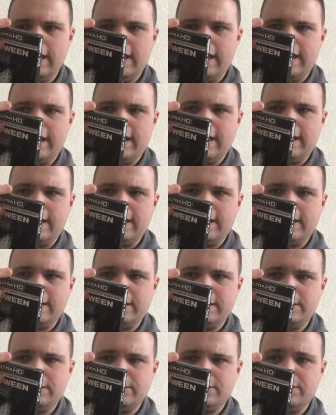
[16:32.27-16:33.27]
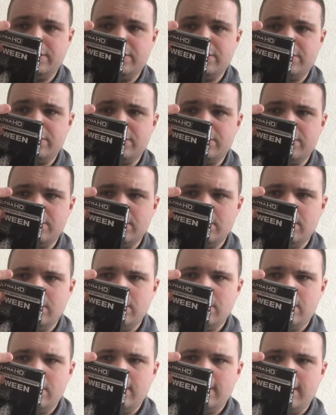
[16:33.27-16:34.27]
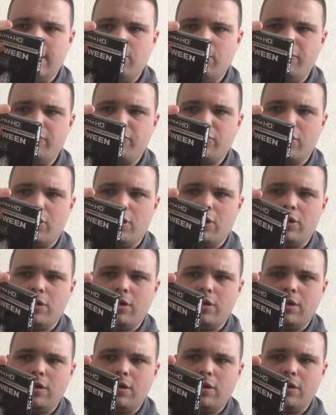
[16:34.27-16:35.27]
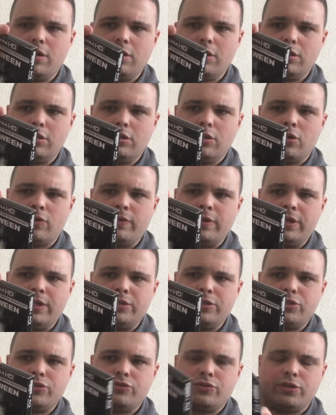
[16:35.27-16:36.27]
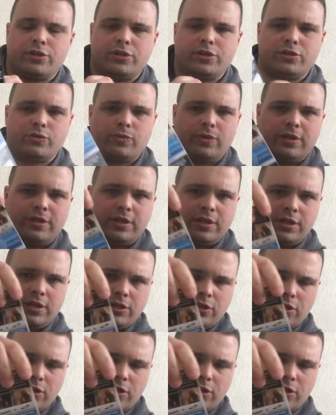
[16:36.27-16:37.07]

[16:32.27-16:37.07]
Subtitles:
and then we've got Laurie Strode with her